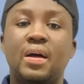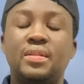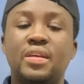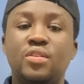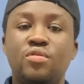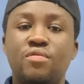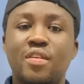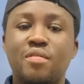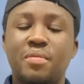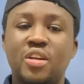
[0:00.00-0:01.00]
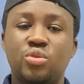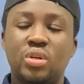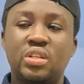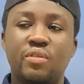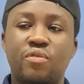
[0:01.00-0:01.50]
Thank you very much.
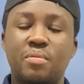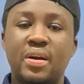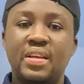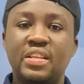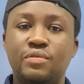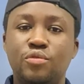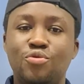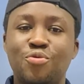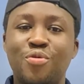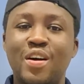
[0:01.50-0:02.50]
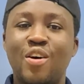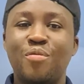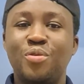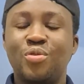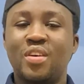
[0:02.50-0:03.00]
Watch out for my next video where I'll
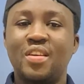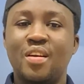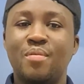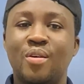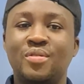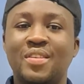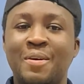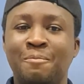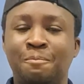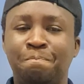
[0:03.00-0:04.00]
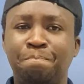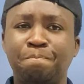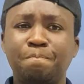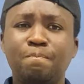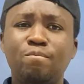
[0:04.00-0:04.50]
be talking about
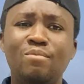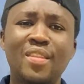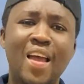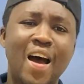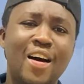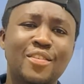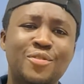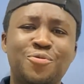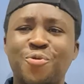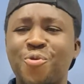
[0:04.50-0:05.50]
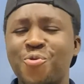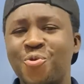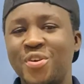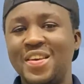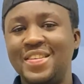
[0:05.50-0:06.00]
IELTS or
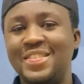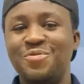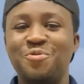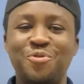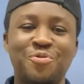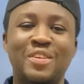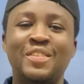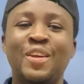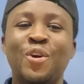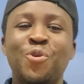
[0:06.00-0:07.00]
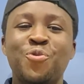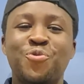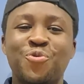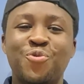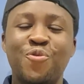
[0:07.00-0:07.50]
OET, which one
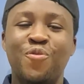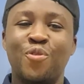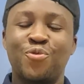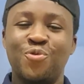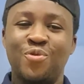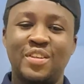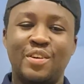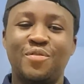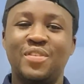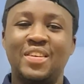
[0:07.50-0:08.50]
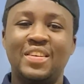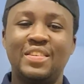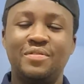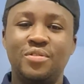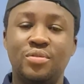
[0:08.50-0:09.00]
to go for. So watch out for the next
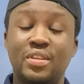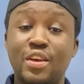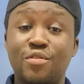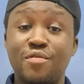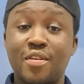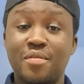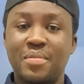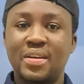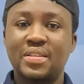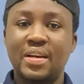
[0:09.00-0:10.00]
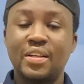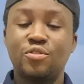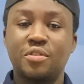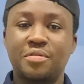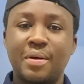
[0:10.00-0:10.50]
video. Thank you very much. Kindly
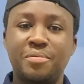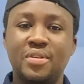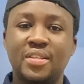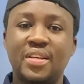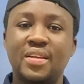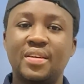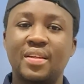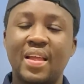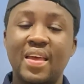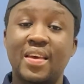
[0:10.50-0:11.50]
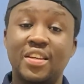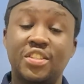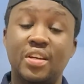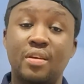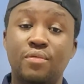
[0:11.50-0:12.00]
subscribe to the channel, like and
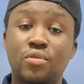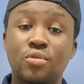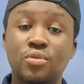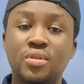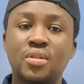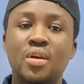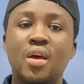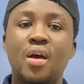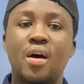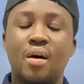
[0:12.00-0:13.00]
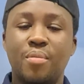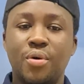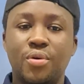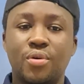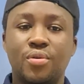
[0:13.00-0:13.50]
share the videos
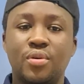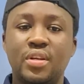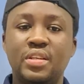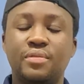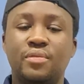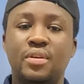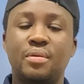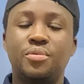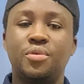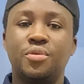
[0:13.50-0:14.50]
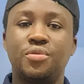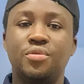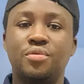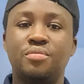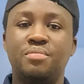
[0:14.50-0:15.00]
among your colleagues for them to
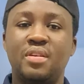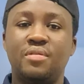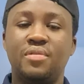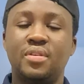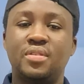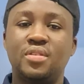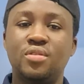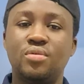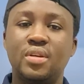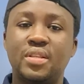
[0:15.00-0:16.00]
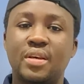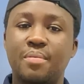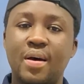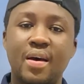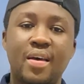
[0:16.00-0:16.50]
also benefit. See you later.
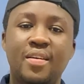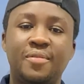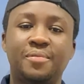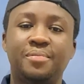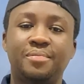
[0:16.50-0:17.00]
Bye.